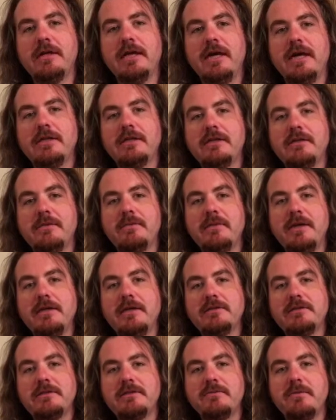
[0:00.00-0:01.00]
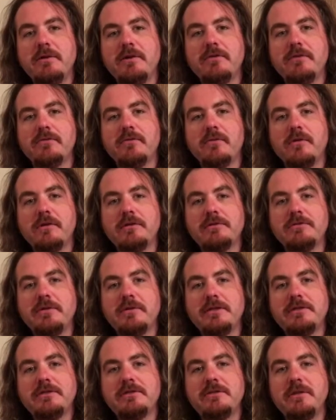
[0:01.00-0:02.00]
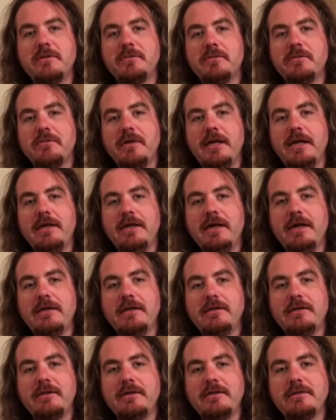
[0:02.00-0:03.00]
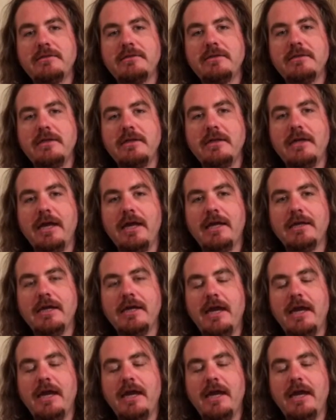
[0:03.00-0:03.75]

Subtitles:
got the best of both worlds between Superman out of DC and